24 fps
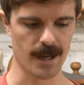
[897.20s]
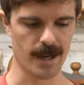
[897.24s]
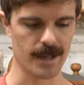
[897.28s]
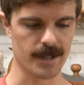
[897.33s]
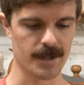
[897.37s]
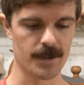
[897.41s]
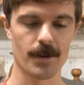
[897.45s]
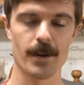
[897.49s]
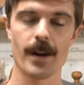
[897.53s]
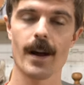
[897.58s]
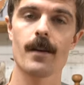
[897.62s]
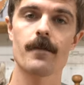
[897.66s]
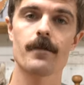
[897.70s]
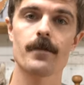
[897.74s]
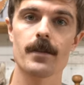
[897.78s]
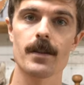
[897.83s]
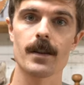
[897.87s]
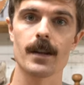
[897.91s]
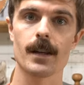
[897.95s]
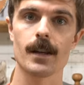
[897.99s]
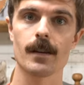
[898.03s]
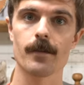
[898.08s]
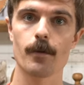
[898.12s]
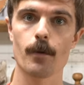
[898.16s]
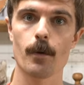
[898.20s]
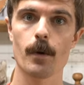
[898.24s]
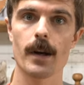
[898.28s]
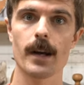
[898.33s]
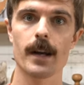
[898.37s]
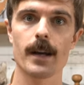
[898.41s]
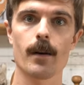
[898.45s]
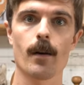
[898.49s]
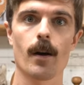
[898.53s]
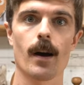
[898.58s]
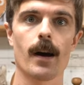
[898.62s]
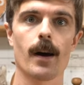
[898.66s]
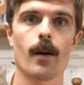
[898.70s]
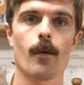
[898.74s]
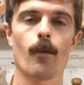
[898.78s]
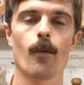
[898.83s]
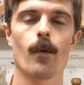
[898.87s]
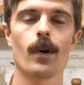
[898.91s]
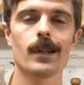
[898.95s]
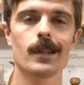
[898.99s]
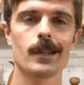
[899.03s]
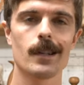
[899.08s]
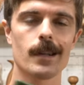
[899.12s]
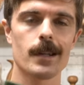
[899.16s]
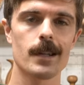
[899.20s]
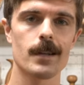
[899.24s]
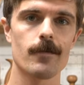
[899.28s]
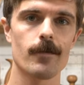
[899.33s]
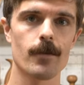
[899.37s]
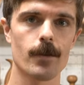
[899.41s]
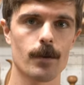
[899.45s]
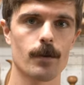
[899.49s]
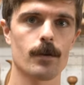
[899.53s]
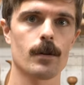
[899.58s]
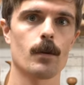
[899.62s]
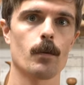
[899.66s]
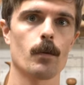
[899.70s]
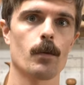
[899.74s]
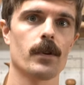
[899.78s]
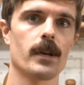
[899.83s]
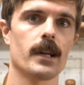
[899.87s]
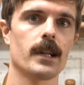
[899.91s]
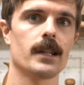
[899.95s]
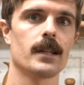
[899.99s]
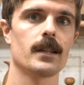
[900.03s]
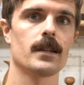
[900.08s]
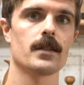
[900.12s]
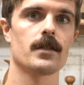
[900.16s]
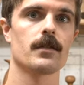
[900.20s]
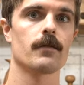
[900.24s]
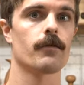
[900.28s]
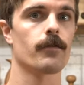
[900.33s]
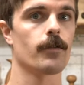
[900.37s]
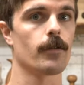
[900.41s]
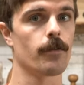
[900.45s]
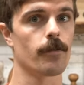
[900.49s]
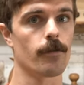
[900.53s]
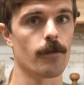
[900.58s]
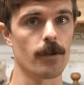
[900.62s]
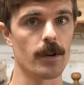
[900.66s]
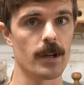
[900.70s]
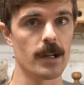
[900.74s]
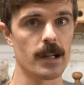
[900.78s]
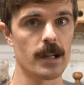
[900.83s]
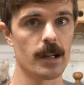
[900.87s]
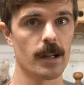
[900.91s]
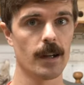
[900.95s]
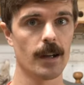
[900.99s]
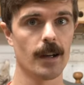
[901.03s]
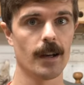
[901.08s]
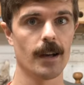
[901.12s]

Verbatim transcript: So now for the giveaway, one lucky viewer will get this for free.